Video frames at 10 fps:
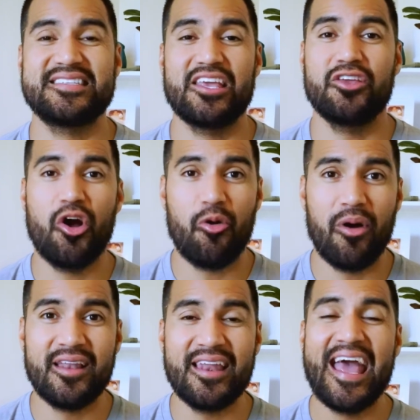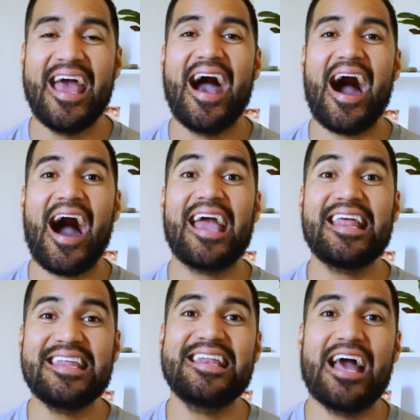you know what? I
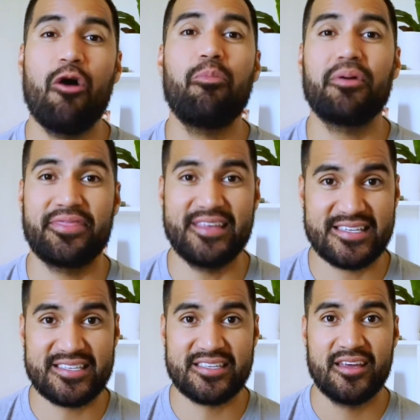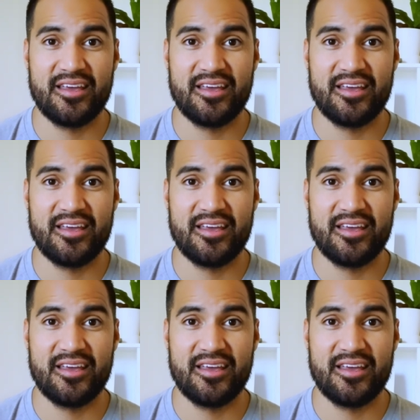need help with this.